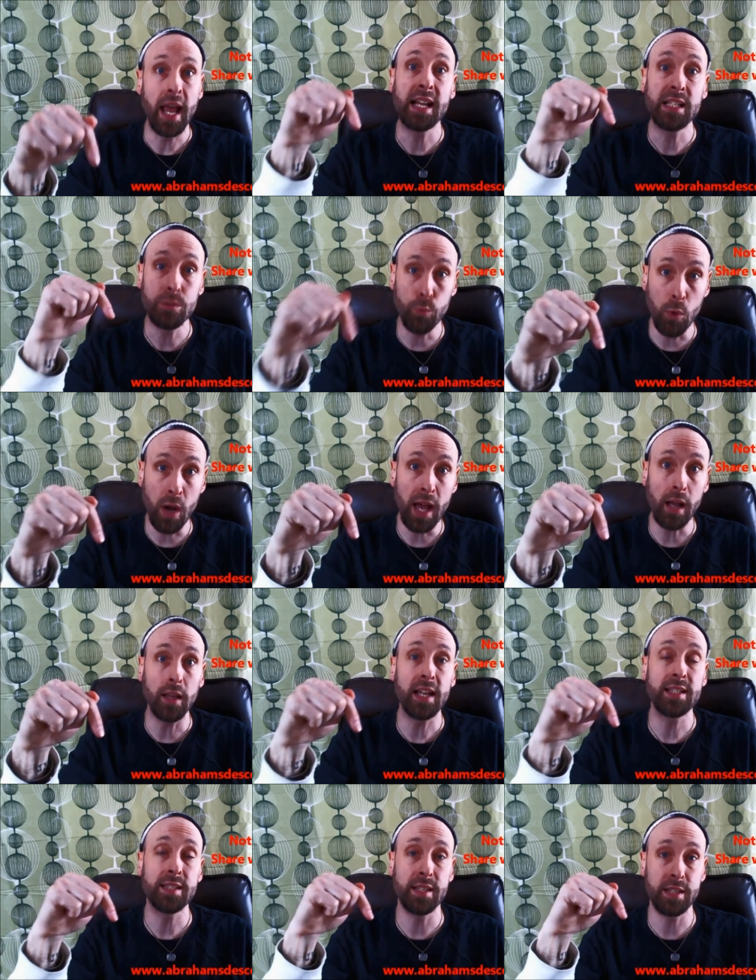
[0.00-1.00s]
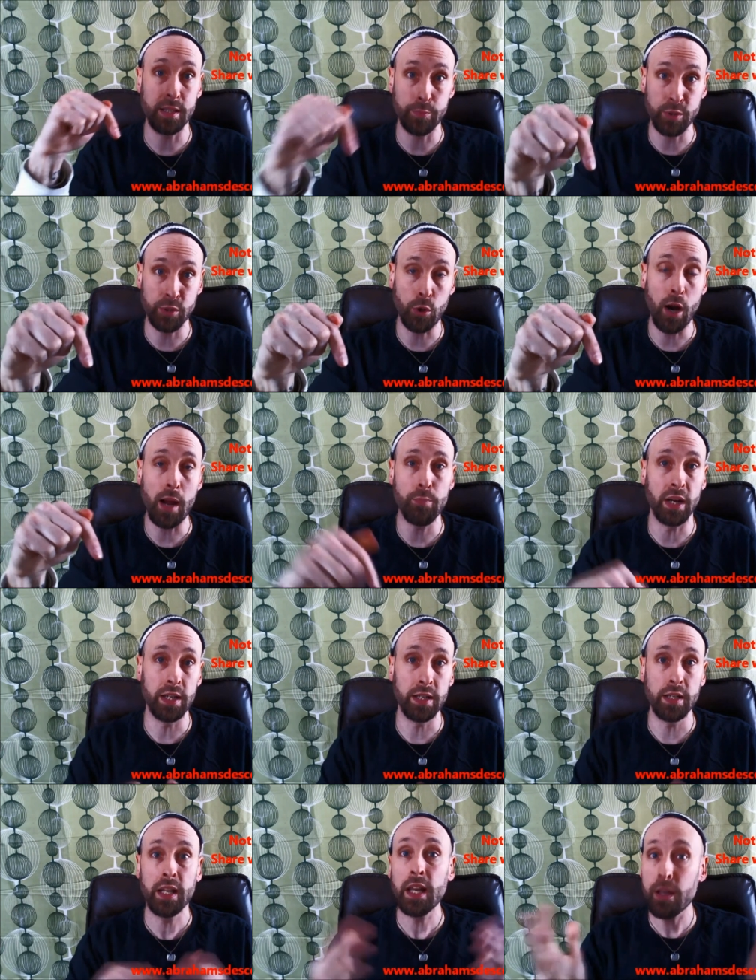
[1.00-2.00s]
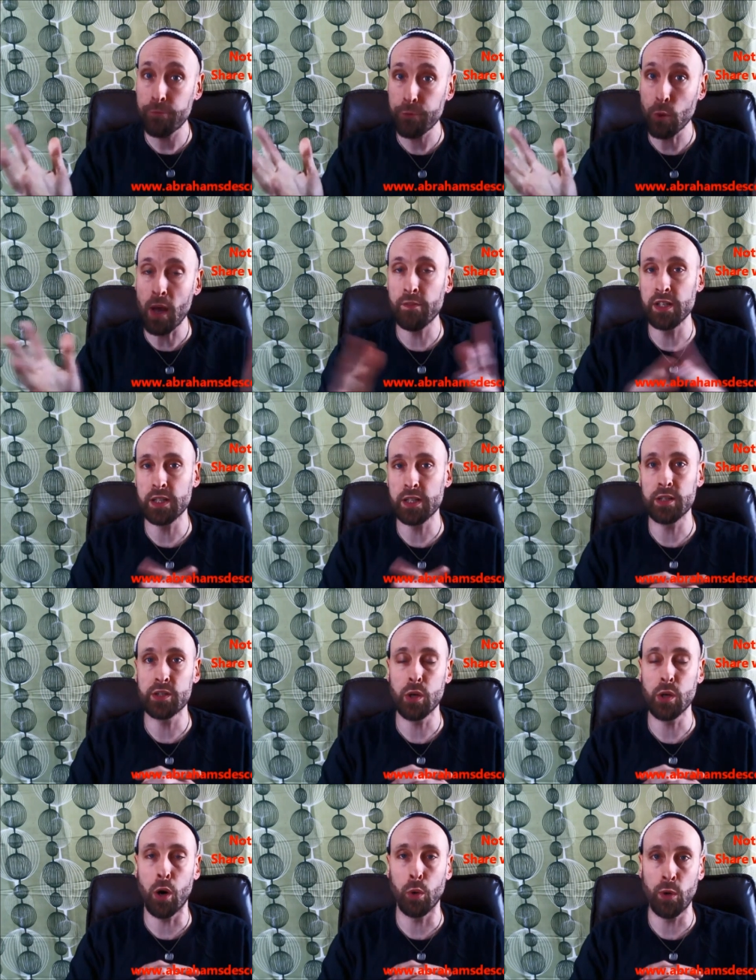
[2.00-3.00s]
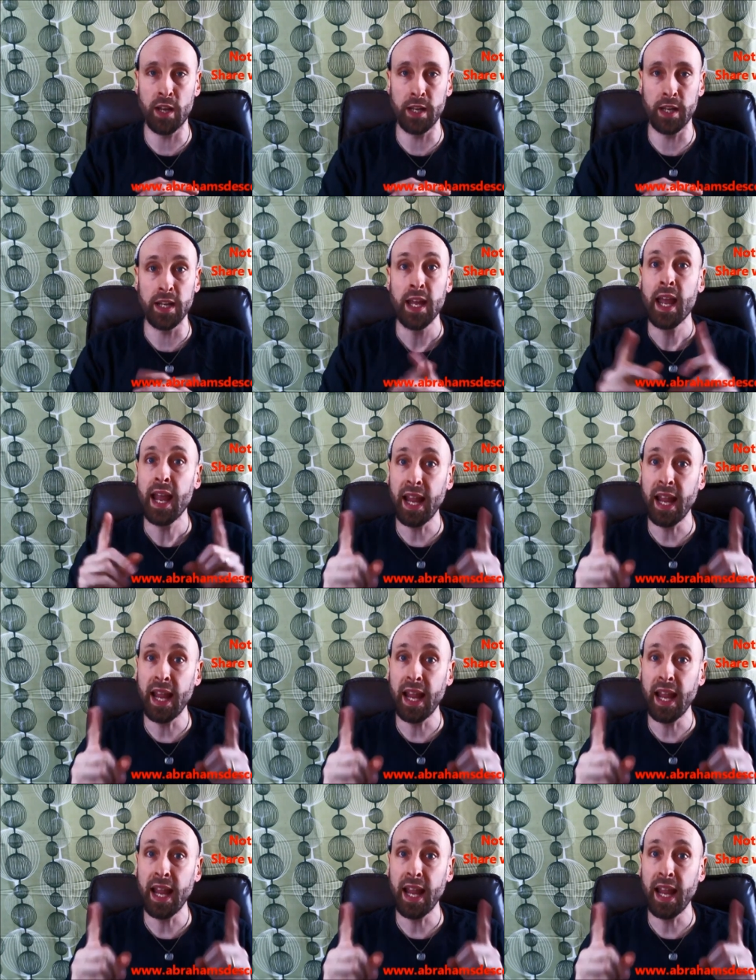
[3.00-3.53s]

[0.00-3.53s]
as well as the subscribe button if you haven't done so already,